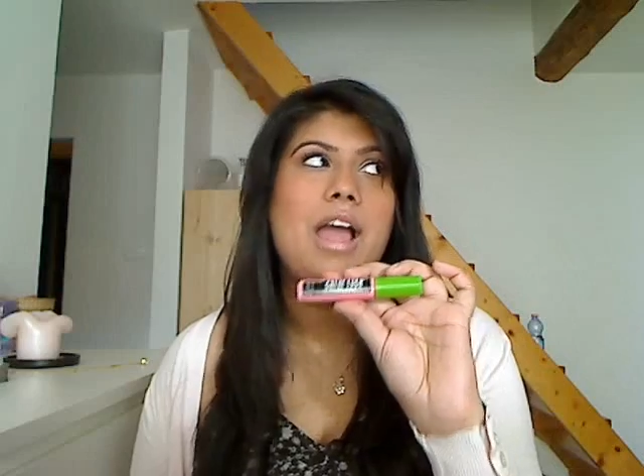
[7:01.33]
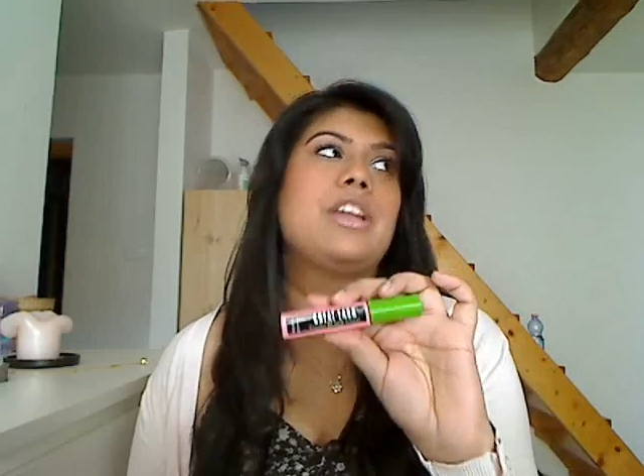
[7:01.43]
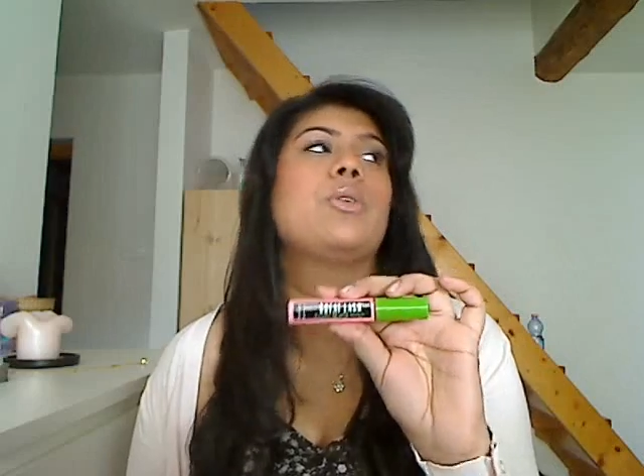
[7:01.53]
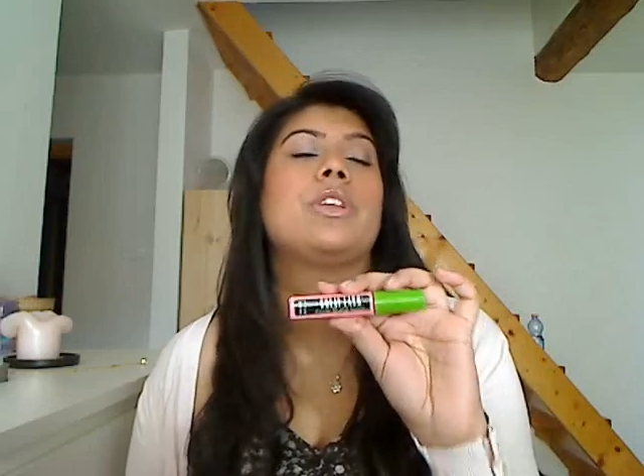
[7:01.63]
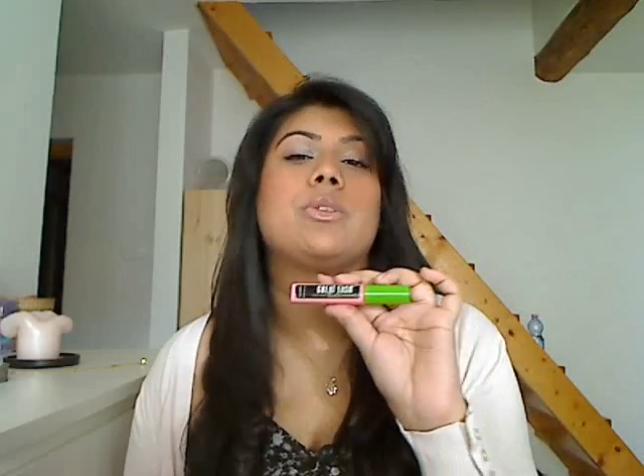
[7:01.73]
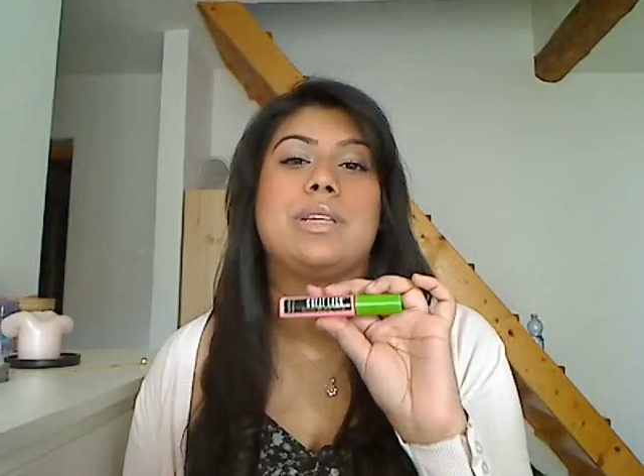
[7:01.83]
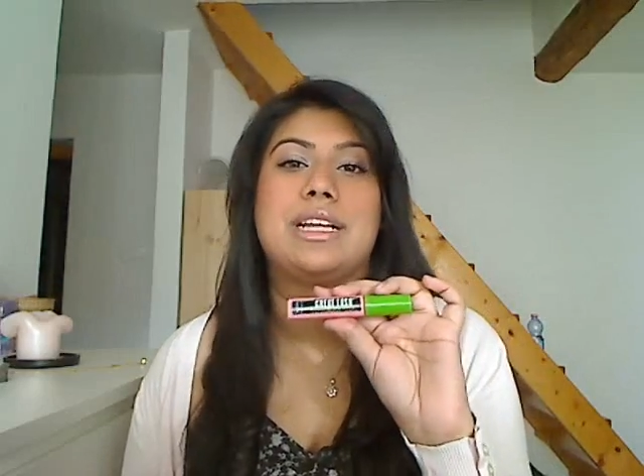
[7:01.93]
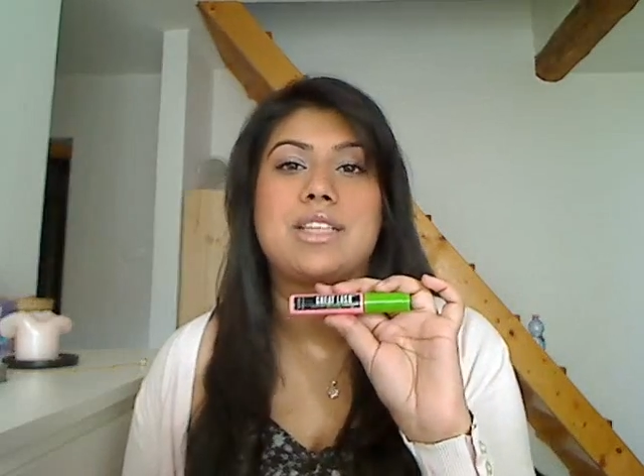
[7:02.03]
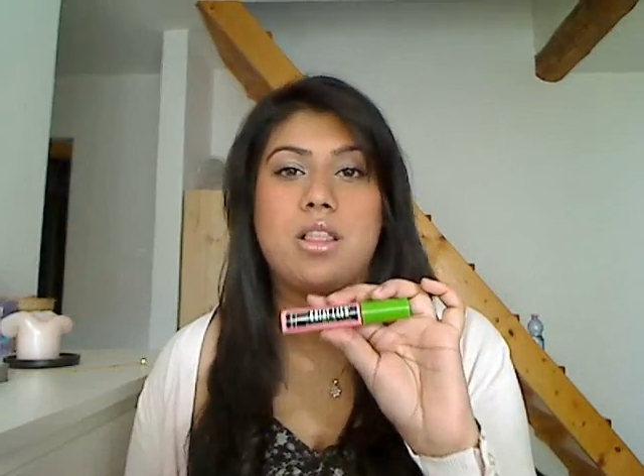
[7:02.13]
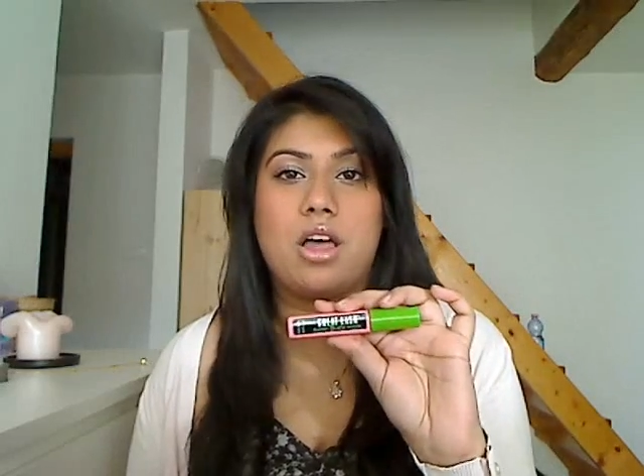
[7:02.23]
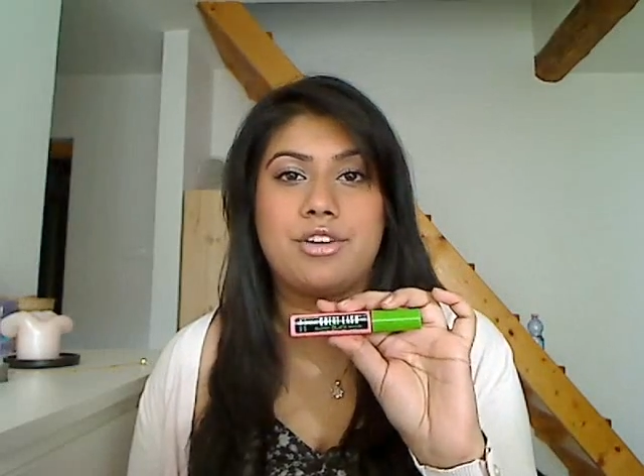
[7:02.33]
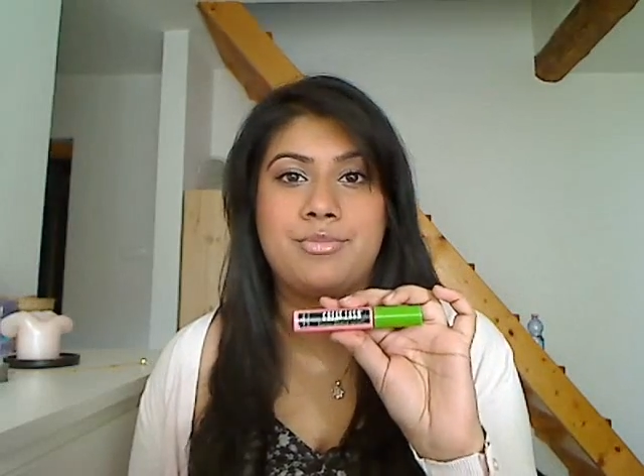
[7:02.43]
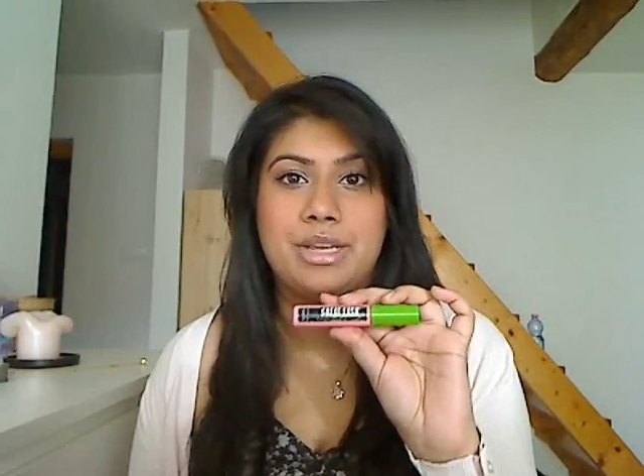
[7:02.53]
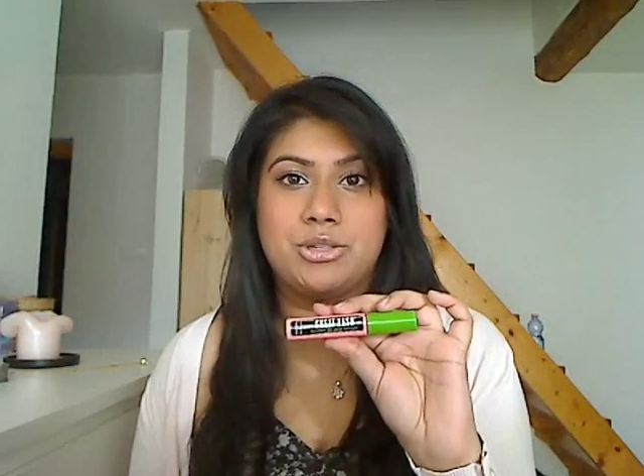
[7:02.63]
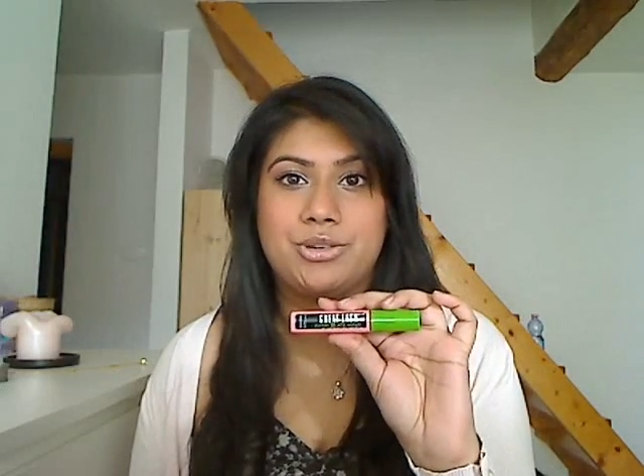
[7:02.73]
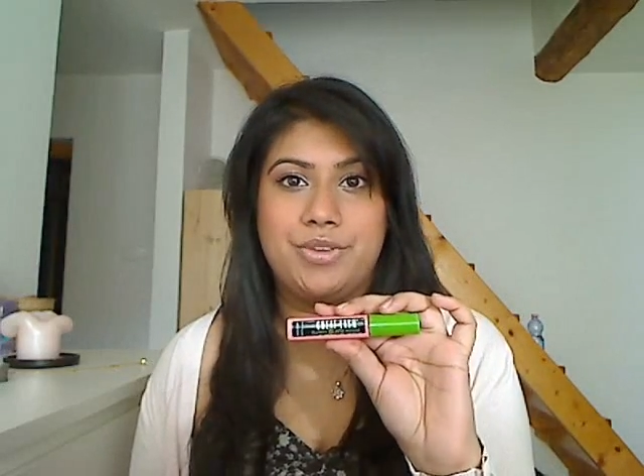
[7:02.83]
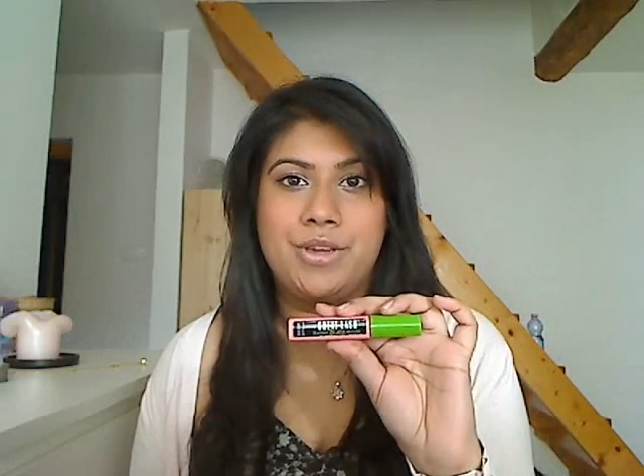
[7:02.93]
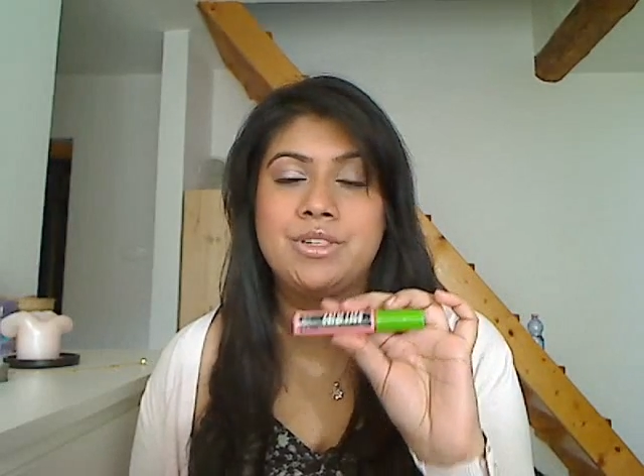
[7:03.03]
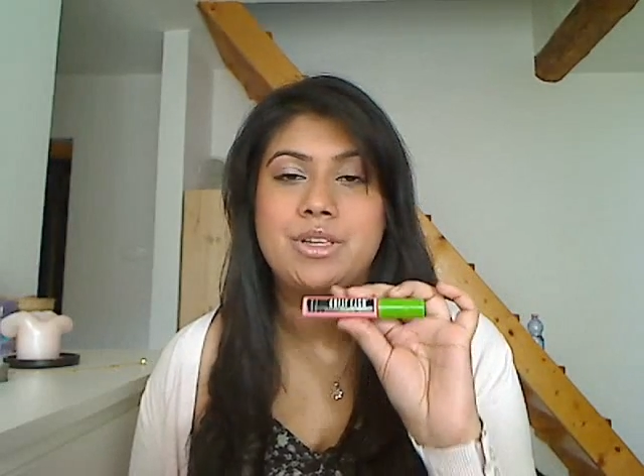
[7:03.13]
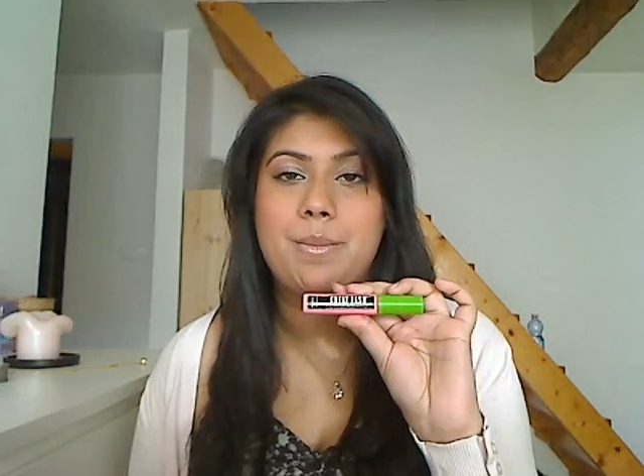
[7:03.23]
I know this one gets a lot of mixed
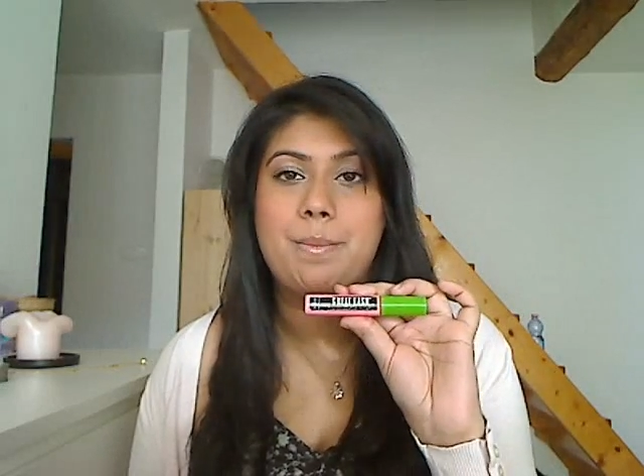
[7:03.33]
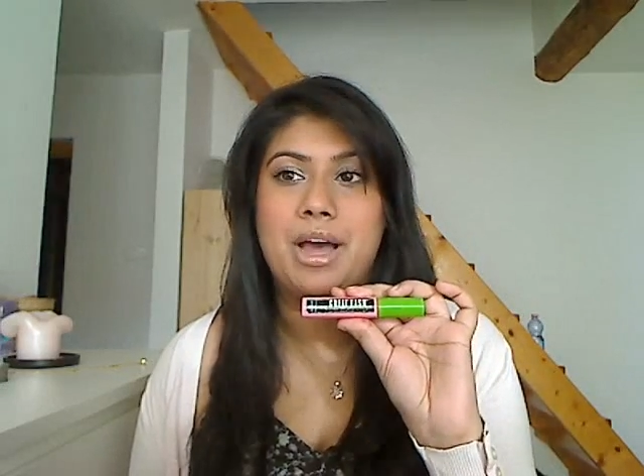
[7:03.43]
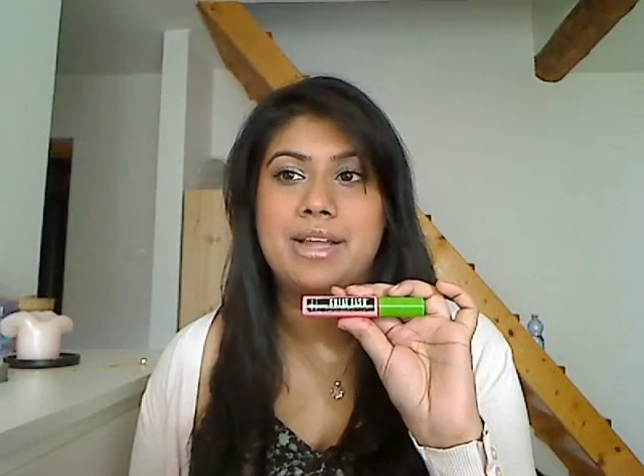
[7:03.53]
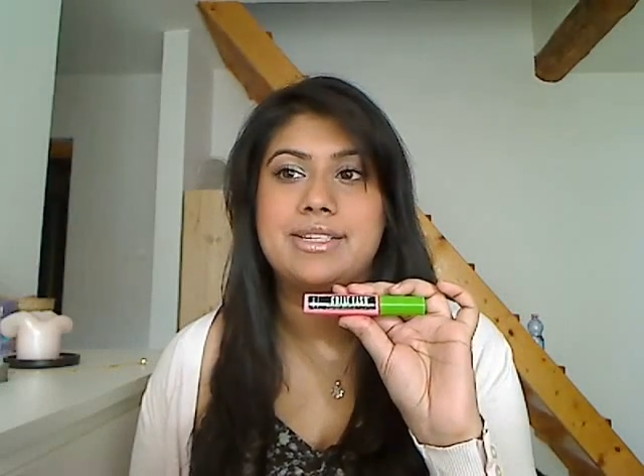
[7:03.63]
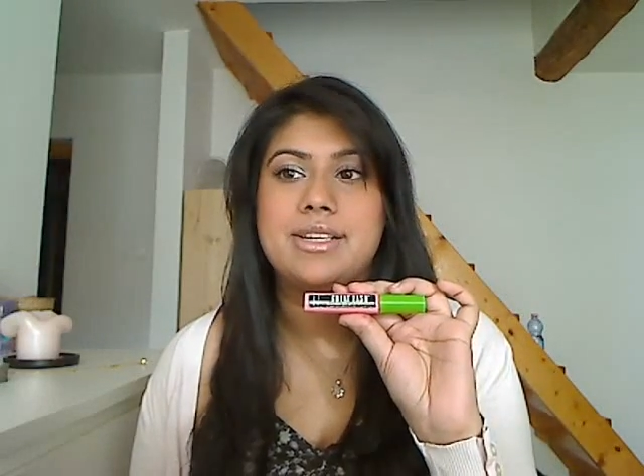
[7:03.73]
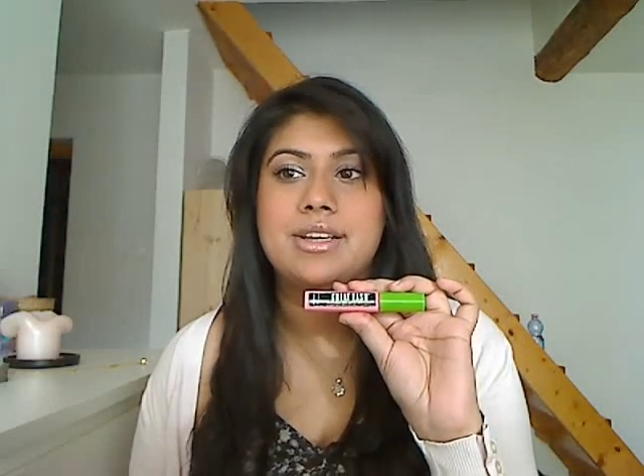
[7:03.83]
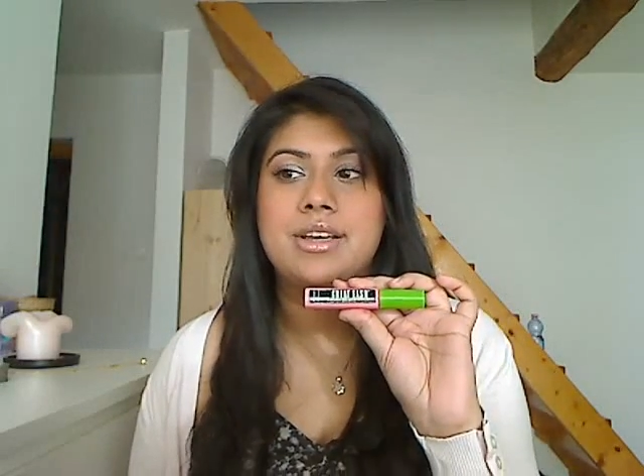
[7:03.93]
reviews, but